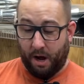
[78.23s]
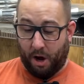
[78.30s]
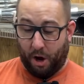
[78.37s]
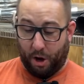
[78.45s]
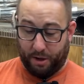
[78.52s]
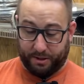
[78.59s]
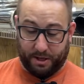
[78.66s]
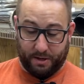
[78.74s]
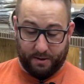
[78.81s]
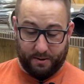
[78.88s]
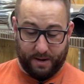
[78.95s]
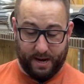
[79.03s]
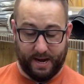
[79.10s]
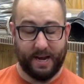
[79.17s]

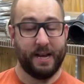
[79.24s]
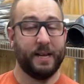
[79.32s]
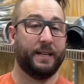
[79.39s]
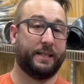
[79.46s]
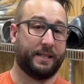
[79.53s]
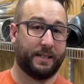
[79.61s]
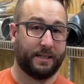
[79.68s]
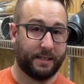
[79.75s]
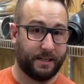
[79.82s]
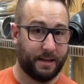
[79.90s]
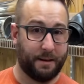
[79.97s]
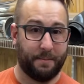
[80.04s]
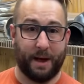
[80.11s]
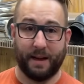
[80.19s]
Also, it's
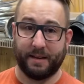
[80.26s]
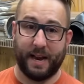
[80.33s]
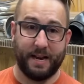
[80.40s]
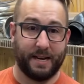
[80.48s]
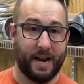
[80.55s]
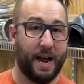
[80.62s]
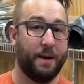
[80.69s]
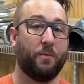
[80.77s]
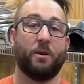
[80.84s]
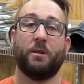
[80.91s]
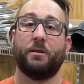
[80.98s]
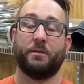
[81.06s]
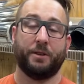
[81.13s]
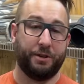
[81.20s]
about that time
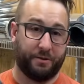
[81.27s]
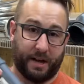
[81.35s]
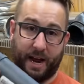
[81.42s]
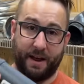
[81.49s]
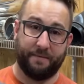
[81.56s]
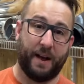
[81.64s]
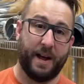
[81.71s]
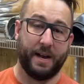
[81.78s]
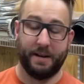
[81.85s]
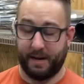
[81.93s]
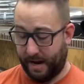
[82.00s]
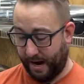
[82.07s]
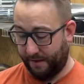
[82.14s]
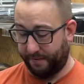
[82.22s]
where you can't find
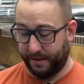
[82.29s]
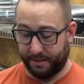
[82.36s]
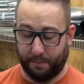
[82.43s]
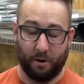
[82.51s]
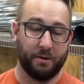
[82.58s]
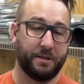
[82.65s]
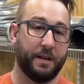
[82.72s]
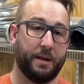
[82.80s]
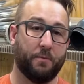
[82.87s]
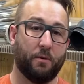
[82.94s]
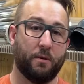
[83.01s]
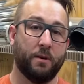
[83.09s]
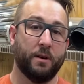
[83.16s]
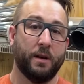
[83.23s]
half of these parts
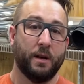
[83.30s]
anymore.